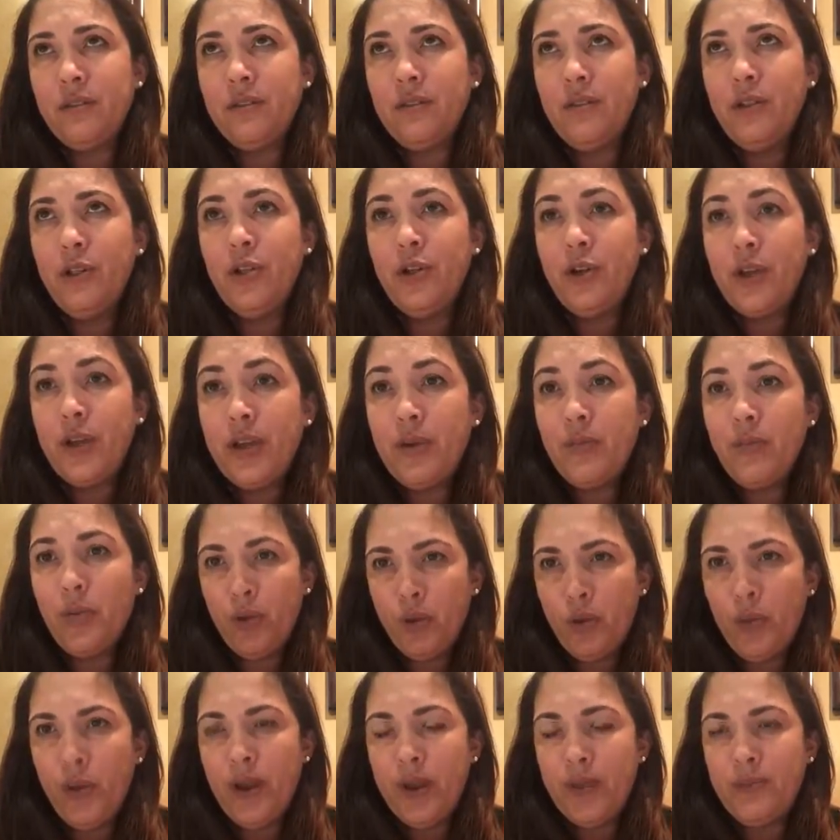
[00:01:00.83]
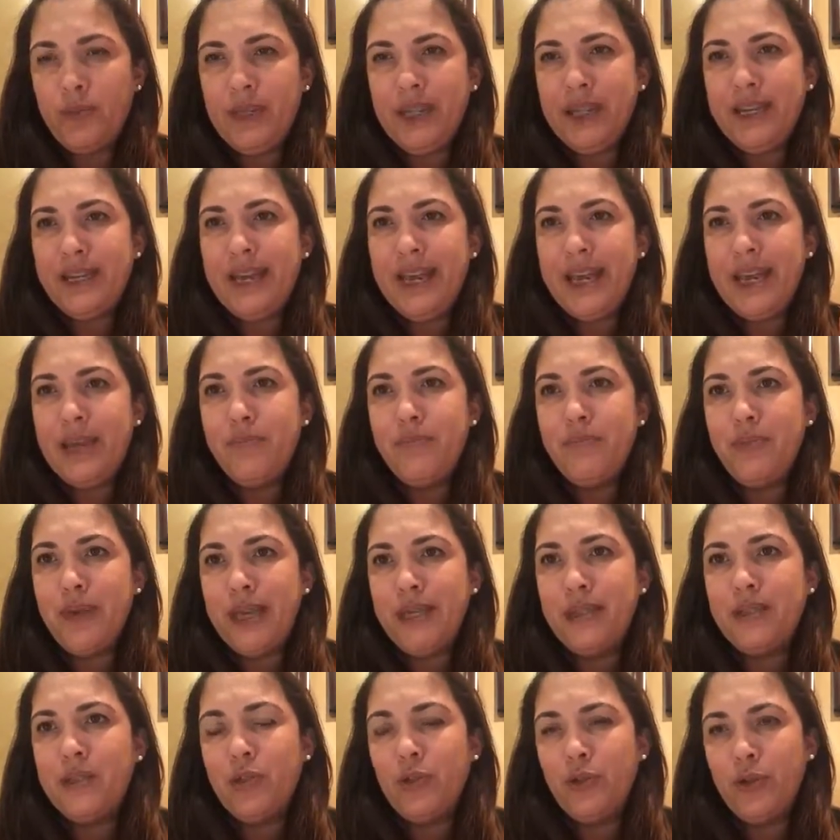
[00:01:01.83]
learning program, like a
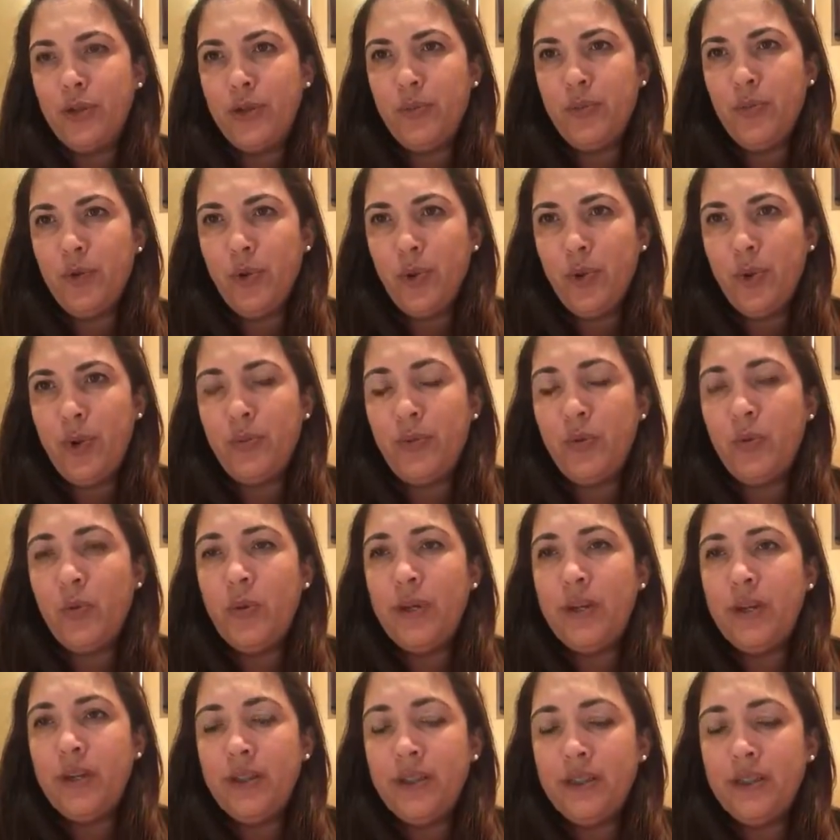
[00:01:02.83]
game-based learning program. And what it